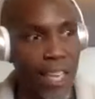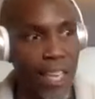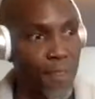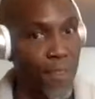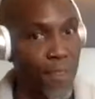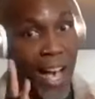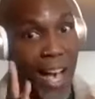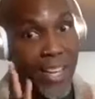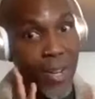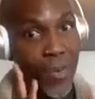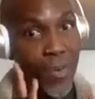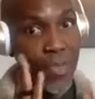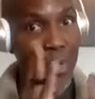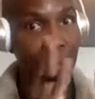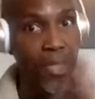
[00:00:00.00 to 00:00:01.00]
if I
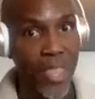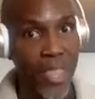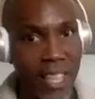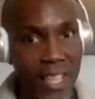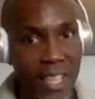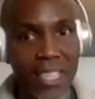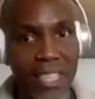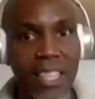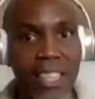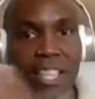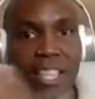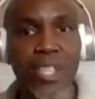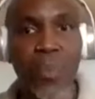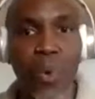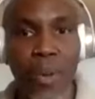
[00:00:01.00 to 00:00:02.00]
don't do this, then
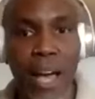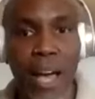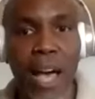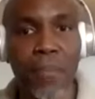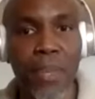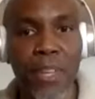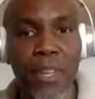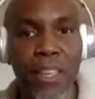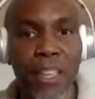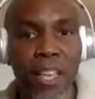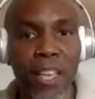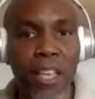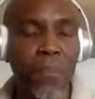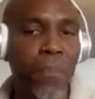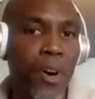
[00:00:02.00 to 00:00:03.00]
this won't happen.
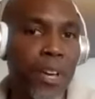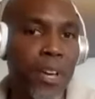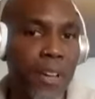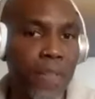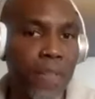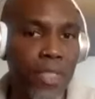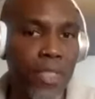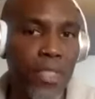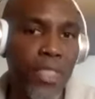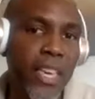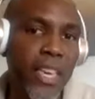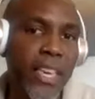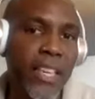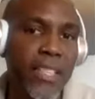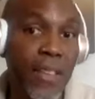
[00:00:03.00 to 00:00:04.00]
But the
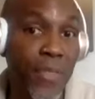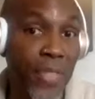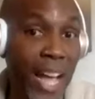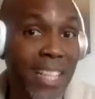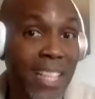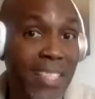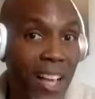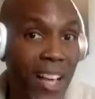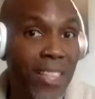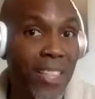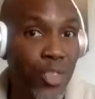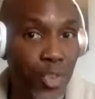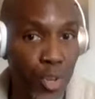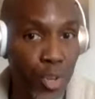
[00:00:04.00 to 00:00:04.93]
thing is, if that's not